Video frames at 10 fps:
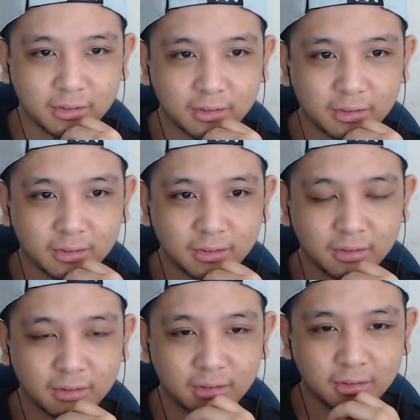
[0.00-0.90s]

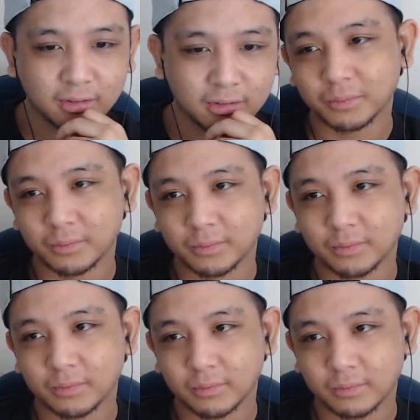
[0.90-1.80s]

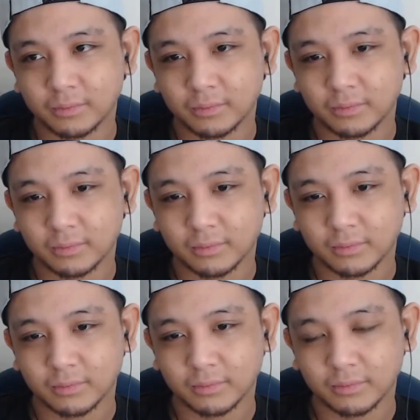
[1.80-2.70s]

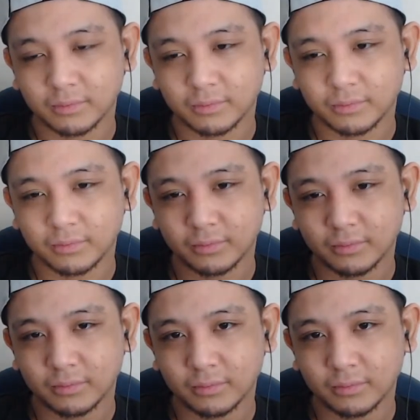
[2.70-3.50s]
Nobody speaks.